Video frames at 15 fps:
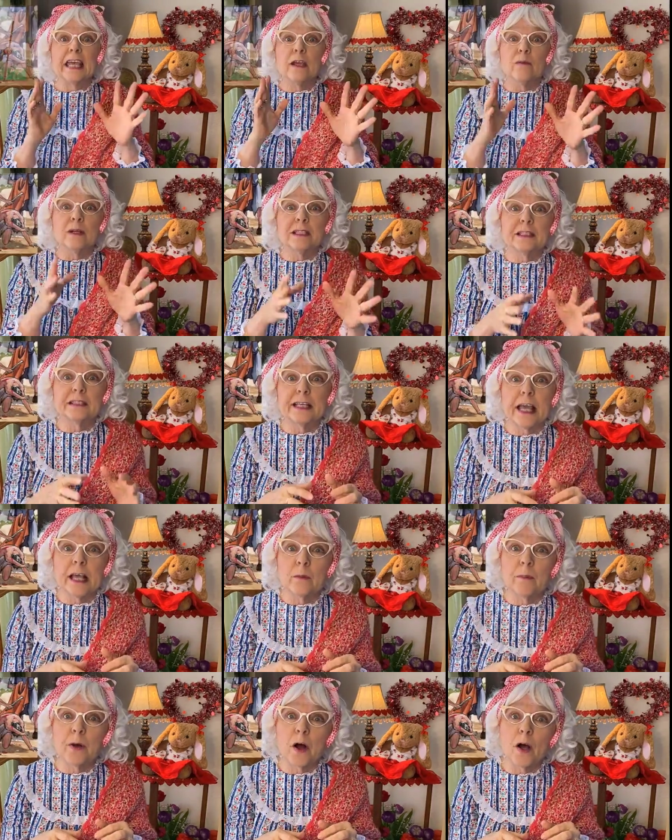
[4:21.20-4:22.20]
he was
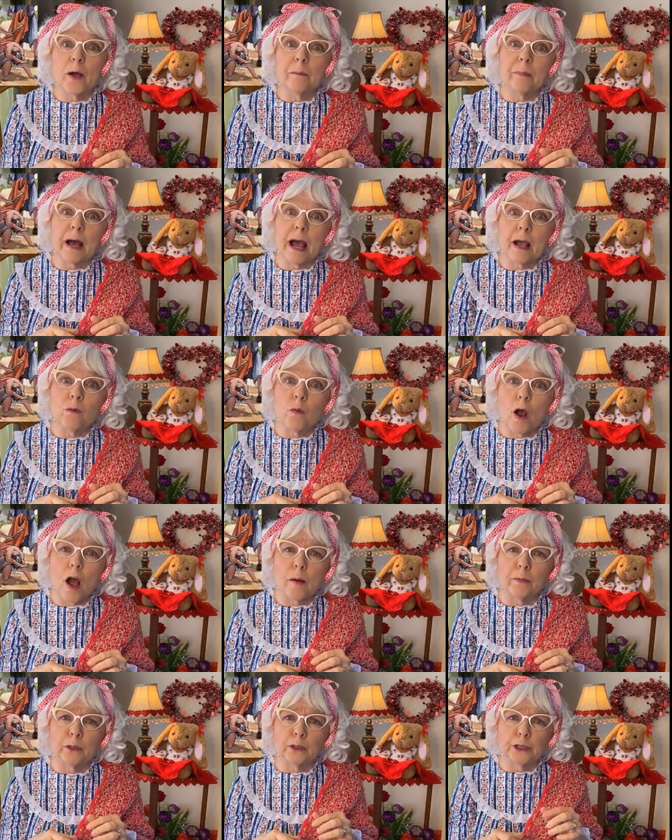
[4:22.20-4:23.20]
set upon by
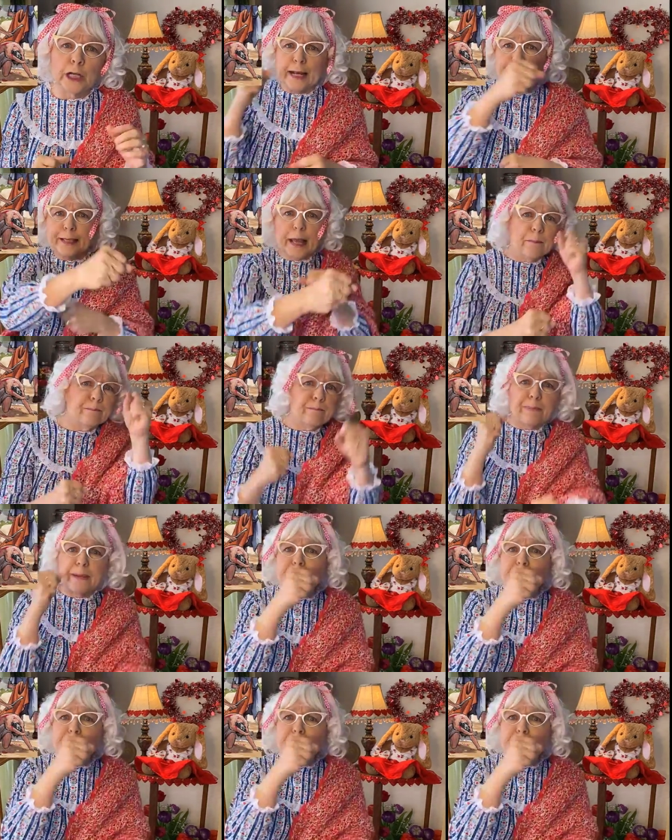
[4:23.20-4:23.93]
robbers and they